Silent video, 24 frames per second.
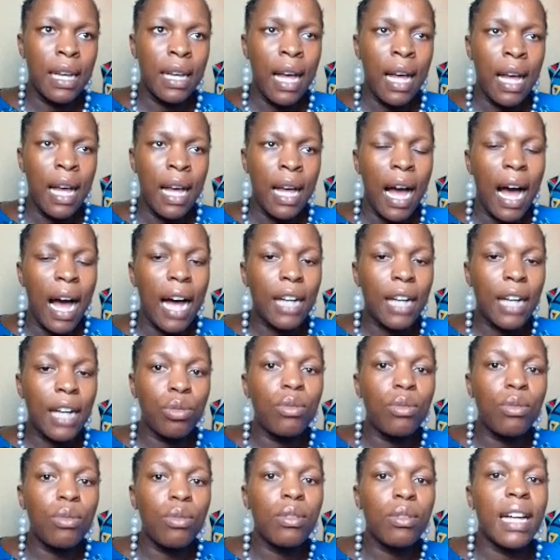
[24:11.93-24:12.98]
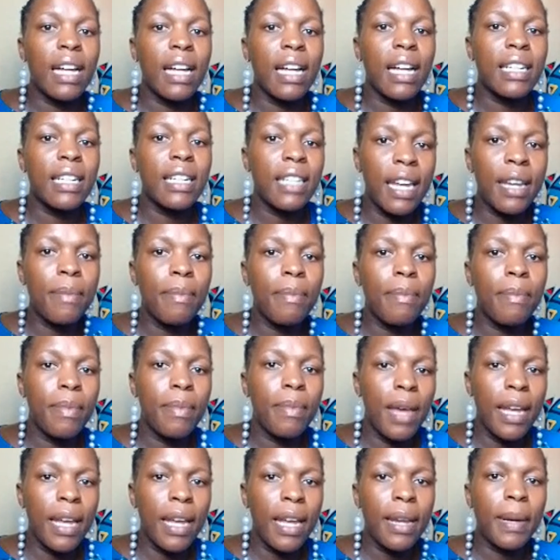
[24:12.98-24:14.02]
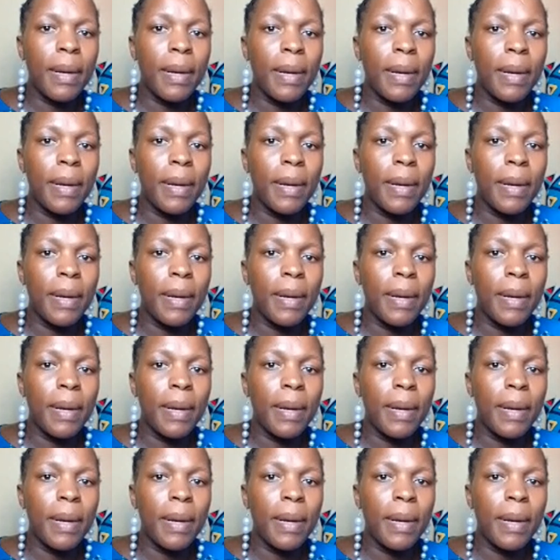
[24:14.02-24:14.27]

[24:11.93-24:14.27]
a tool that any person